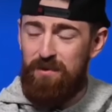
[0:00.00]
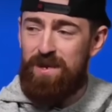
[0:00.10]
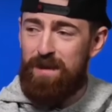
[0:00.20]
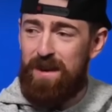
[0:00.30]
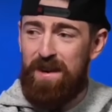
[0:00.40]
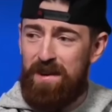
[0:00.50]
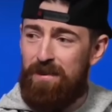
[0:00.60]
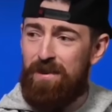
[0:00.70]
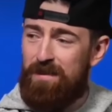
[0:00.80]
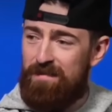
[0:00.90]
do something
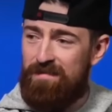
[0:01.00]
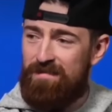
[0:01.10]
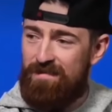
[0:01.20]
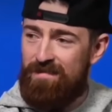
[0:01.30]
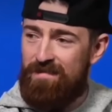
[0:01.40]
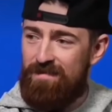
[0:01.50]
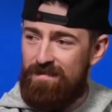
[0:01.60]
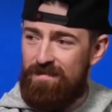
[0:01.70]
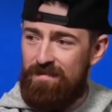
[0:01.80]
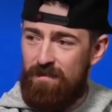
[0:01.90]
different,
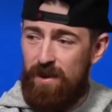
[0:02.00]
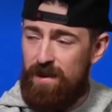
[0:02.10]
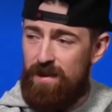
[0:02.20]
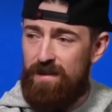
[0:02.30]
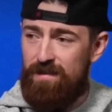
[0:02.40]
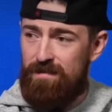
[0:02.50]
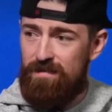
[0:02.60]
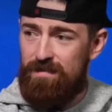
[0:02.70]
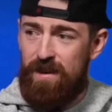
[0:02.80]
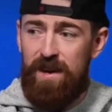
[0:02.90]
right?
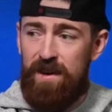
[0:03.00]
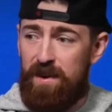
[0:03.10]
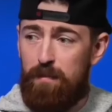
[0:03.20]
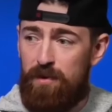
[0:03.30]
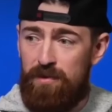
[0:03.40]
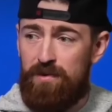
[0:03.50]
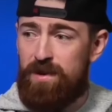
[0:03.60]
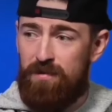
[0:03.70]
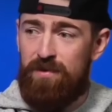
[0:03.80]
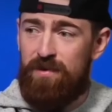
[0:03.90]
When I didn't
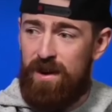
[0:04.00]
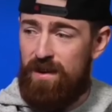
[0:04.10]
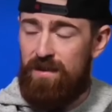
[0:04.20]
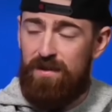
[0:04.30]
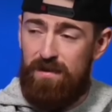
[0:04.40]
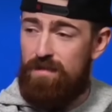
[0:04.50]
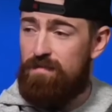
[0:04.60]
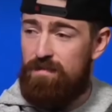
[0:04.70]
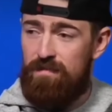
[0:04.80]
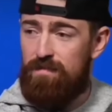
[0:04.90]
produce, I would try
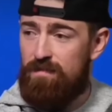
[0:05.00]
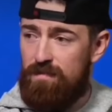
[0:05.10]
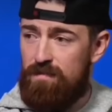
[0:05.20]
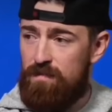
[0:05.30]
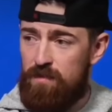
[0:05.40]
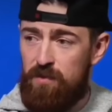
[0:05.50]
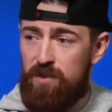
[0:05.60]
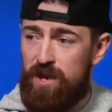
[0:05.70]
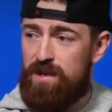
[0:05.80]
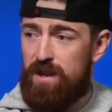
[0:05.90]

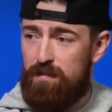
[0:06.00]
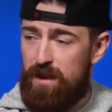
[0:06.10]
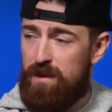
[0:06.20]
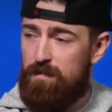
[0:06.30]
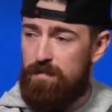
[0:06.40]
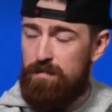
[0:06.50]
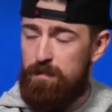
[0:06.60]
to change something.